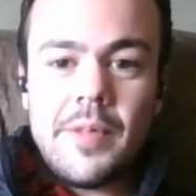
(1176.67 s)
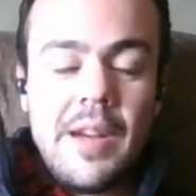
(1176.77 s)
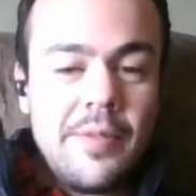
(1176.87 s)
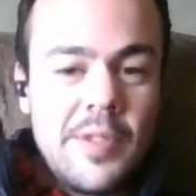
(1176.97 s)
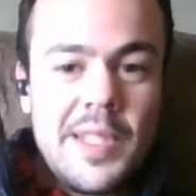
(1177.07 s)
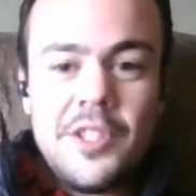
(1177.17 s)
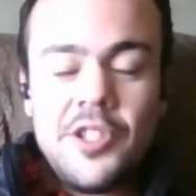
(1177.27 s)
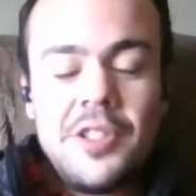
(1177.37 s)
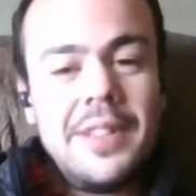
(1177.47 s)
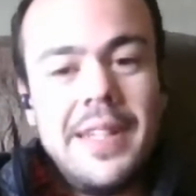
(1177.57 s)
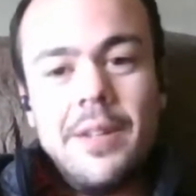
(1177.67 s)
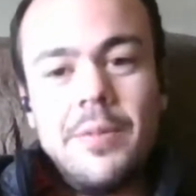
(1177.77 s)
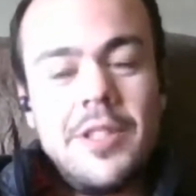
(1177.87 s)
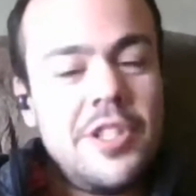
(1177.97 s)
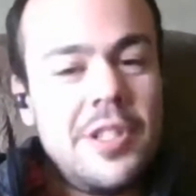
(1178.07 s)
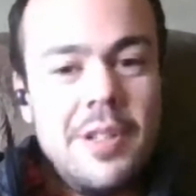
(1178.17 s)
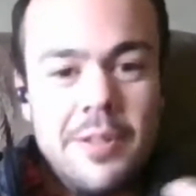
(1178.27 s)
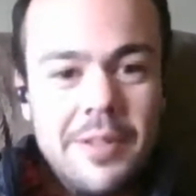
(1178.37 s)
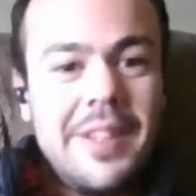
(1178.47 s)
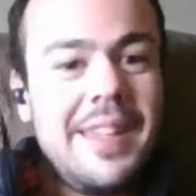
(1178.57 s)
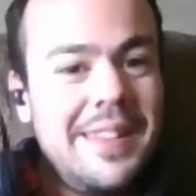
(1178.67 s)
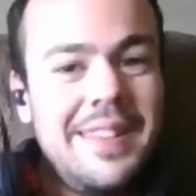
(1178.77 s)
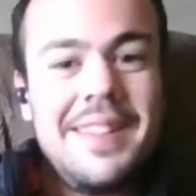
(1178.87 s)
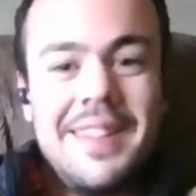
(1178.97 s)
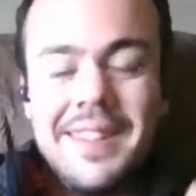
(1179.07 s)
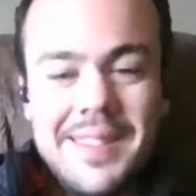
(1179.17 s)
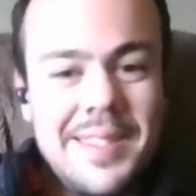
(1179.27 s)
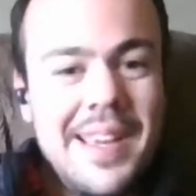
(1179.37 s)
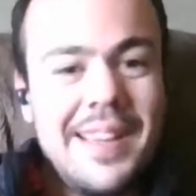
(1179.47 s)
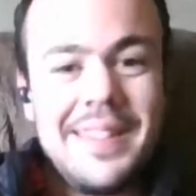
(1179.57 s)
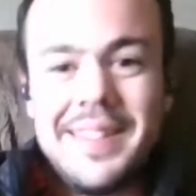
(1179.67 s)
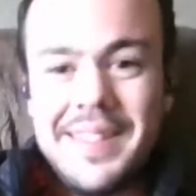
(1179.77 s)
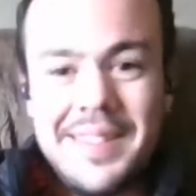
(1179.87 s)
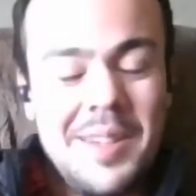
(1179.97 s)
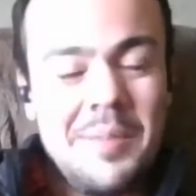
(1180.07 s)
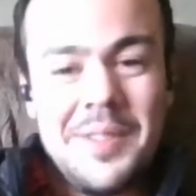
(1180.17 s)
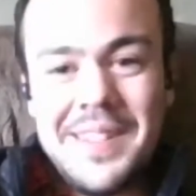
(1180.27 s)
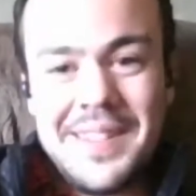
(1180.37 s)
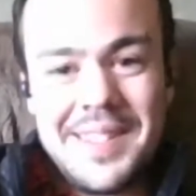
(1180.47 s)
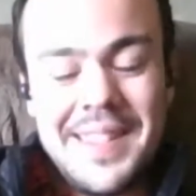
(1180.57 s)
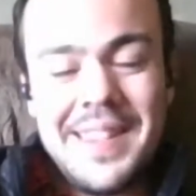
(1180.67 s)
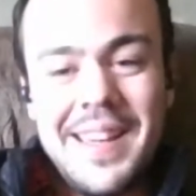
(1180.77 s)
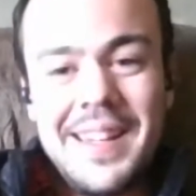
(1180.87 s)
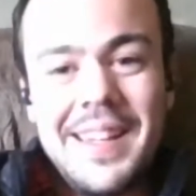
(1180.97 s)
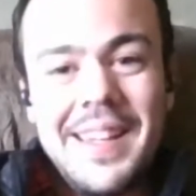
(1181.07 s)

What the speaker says: conversational language, Hindi, exactly, Tamil, things like that.